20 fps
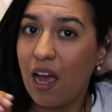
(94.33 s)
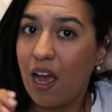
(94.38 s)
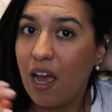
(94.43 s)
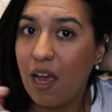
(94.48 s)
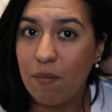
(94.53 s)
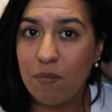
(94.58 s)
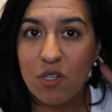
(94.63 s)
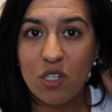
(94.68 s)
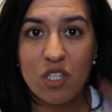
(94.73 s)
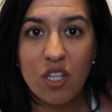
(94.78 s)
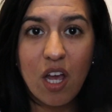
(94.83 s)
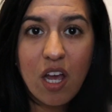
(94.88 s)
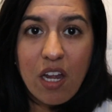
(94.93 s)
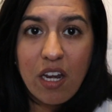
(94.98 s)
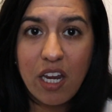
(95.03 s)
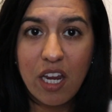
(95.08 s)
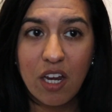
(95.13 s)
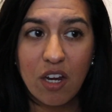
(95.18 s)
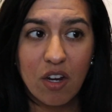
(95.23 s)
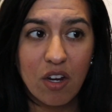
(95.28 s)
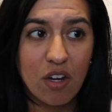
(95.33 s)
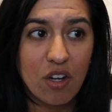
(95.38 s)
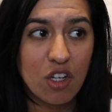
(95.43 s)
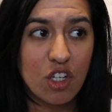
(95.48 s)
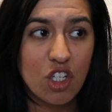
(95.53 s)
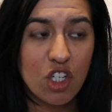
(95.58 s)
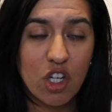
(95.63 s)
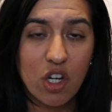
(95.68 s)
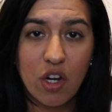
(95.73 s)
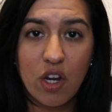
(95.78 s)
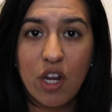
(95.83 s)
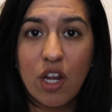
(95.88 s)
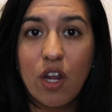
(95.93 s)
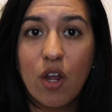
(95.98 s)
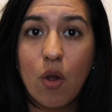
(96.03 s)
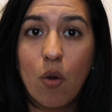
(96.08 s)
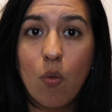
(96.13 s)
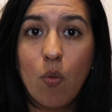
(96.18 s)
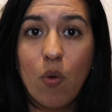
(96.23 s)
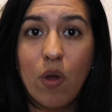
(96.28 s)
I'm just on here
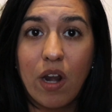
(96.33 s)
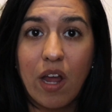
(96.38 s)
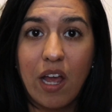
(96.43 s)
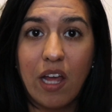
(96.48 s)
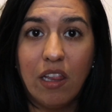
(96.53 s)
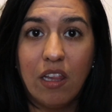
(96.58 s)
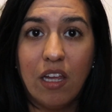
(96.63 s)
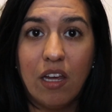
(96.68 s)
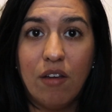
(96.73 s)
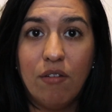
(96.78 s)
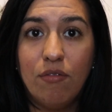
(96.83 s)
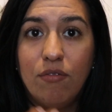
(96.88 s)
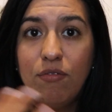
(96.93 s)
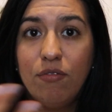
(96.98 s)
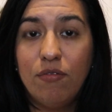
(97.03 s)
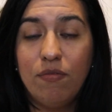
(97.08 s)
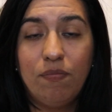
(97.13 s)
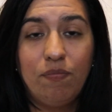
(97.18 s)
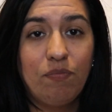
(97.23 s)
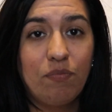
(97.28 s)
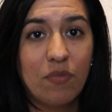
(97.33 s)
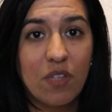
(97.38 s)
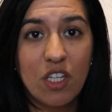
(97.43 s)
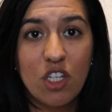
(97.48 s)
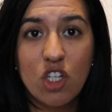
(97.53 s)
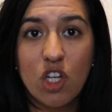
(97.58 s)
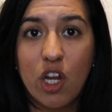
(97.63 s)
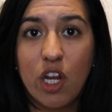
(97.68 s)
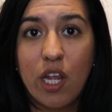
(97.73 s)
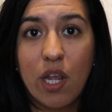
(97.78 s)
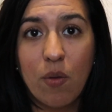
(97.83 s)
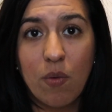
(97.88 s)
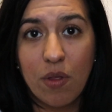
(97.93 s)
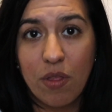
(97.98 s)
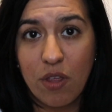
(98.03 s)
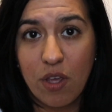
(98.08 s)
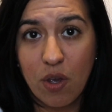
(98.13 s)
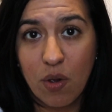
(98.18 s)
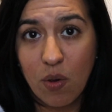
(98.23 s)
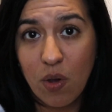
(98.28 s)
sharing what I love, sharing it
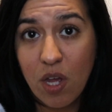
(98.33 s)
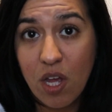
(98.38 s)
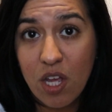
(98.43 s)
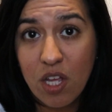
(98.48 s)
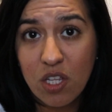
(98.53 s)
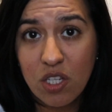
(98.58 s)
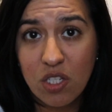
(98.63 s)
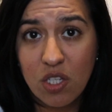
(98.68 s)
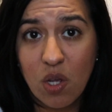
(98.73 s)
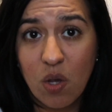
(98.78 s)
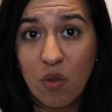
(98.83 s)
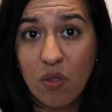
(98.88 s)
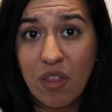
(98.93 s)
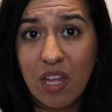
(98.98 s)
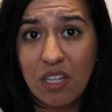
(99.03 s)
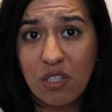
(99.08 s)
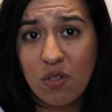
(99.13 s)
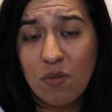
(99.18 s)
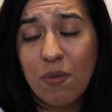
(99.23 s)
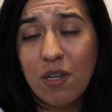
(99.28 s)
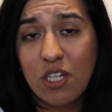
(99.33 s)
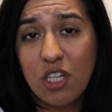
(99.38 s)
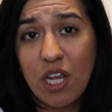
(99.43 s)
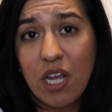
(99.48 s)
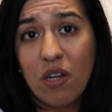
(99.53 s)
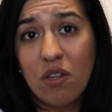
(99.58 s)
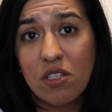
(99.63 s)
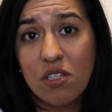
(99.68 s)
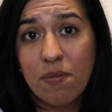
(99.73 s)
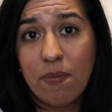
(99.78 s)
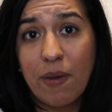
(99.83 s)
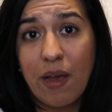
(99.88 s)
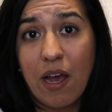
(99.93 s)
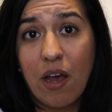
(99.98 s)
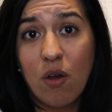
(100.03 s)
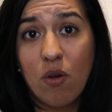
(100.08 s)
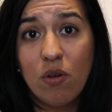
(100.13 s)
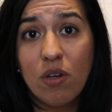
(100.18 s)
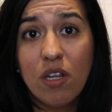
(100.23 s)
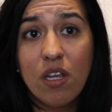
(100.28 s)
with you. So that's what my channel's
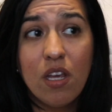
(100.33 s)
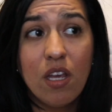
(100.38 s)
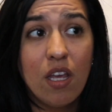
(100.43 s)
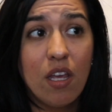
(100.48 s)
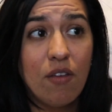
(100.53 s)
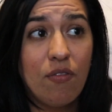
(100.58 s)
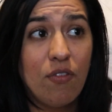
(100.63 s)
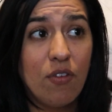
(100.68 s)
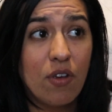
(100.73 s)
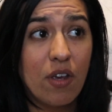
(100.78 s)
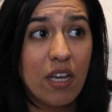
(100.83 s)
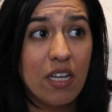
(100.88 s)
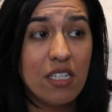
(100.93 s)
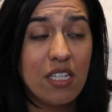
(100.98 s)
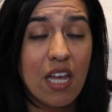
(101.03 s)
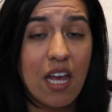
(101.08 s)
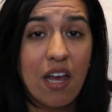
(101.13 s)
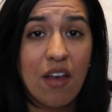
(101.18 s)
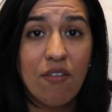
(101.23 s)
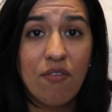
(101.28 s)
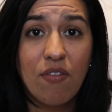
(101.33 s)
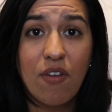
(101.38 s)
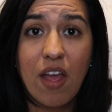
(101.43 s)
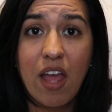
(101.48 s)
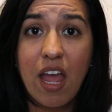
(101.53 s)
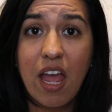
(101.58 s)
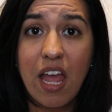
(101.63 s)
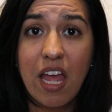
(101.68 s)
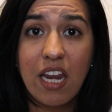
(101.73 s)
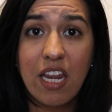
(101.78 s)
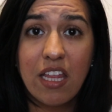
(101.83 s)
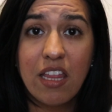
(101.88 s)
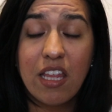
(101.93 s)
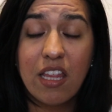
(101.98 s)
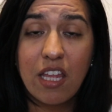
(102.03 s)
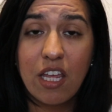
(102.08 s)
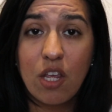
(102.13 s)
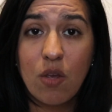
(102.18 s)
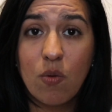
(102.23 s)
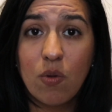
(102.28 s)
about. If you guys have
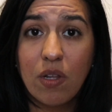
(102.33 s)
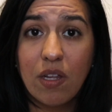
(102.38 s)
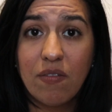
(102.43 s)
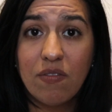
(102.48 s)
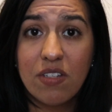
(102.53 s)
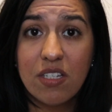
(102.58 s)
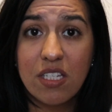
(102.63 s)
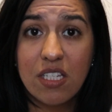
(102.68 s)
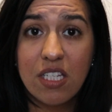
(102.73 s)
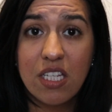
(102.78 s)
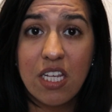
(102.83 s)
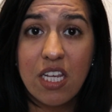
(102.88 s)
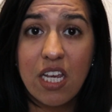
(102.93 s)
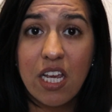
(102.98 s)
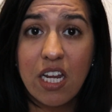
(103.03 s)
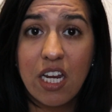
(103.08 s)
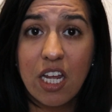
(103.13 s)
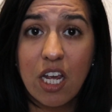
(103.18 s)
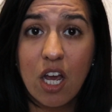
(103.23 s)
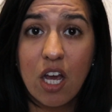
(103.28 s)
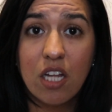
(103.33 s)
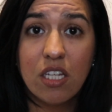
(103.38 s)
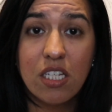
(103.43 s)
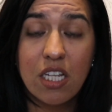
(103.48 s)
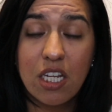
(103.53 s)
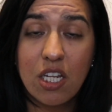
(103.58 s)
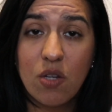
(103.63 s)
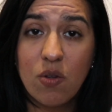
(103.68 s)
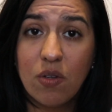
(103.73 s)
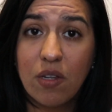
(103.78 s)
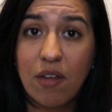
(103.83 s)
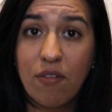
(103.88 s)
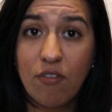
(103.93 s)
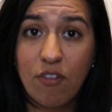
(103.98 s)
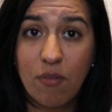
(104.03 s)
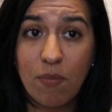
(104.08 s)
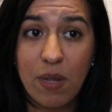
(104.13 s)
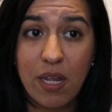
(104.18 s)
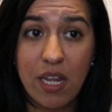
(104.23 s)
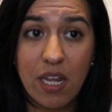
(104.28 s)
anything that you would love to see, any content you'd love
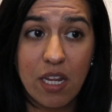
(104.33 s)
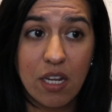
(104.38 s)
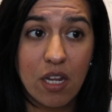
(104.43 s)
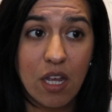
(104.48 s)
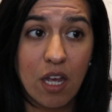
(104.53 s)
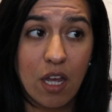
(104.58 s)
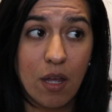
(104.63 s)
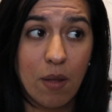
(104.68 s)
for me